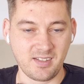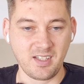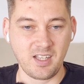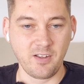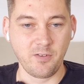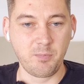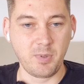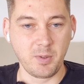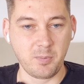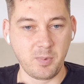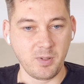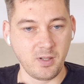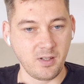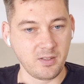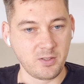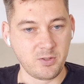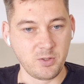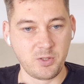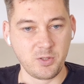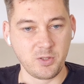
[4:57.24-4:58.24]
give people
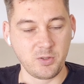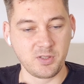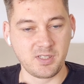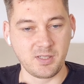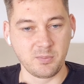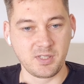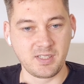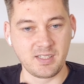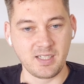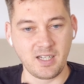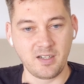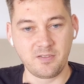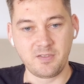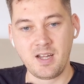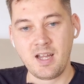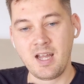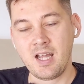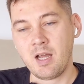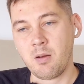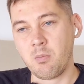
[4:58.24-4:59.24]
to do some stuff.
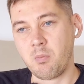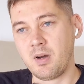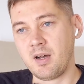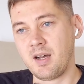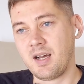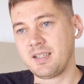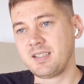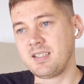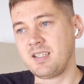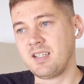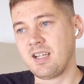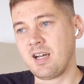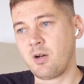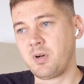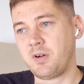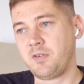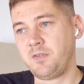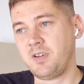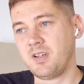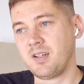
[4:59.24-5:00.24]
But in our
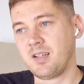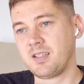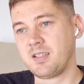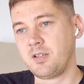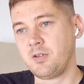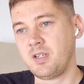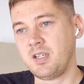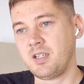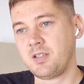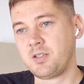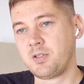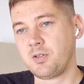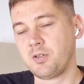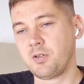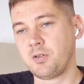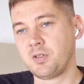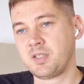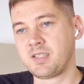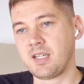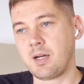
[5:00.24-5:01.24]
field, you need
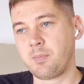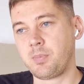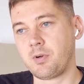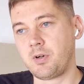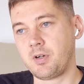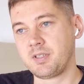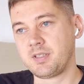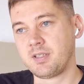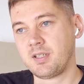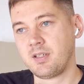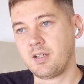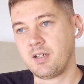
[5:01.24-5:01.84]
to support